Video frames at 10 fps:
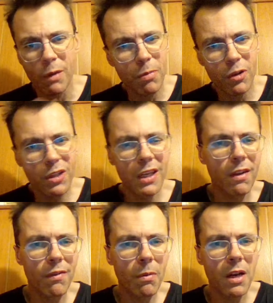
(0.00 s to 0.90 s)
I
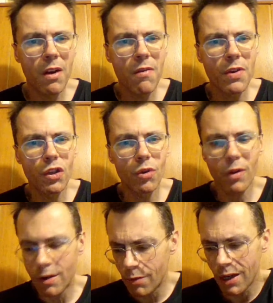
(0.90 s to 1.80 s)
proceeded from an individual,
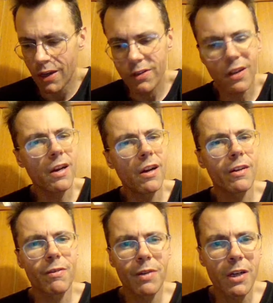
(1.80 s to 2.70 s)
I realized that
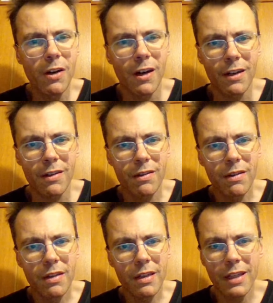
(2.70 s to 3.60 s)
gloves were gone.
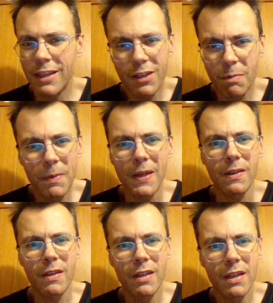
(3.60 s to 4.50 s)
They disappeared.